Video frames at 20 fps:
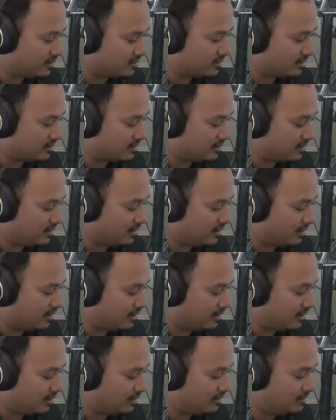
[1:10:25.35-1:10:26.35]
Like uh,
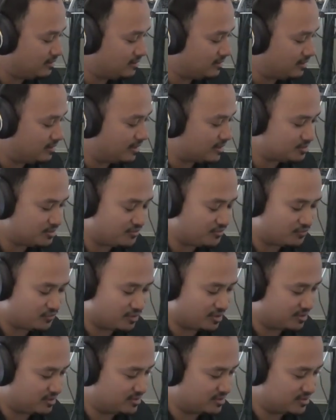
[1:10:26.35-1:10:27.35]
he he asked me for
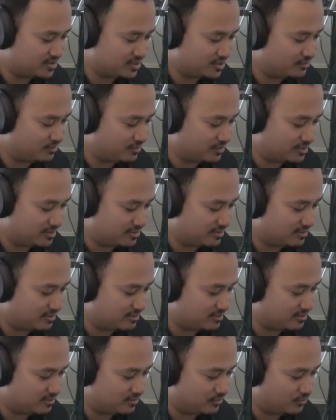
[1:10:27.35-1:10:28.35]
like the secret
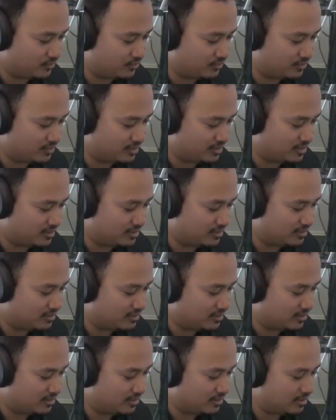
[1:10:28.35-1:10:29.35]
or the
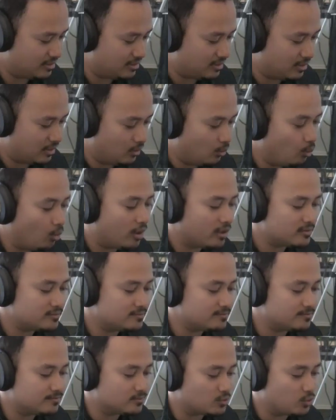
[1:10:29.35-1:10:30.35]
uh, one